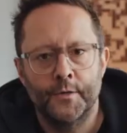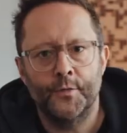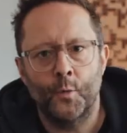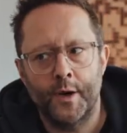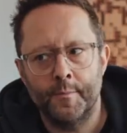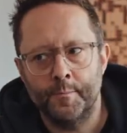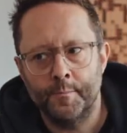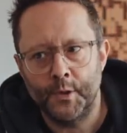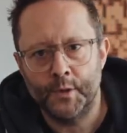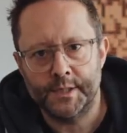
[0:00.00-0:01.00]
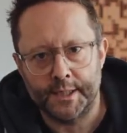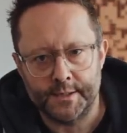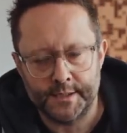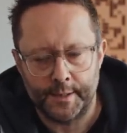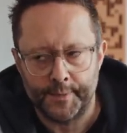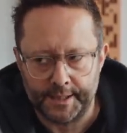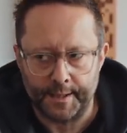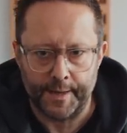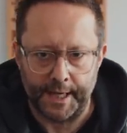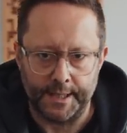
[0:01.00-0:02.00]
So when music is
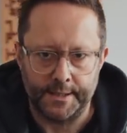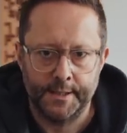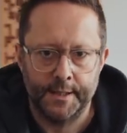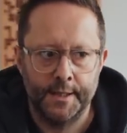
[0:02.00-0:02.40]
typically made,